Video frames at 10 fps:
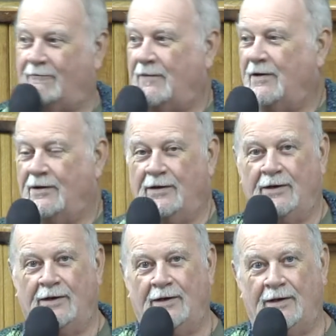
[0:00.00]
But
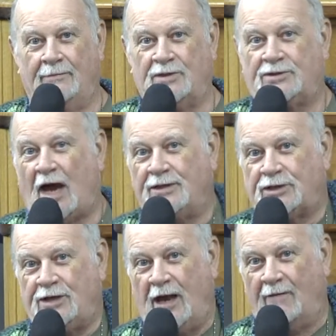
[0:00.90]
all the good and
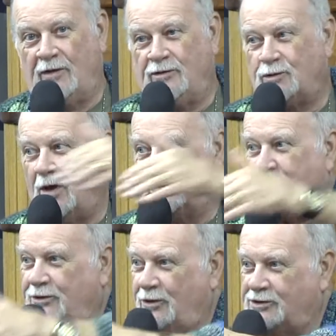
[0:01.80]
all the perfect
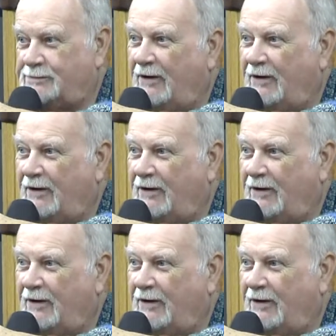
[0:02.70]
stuff,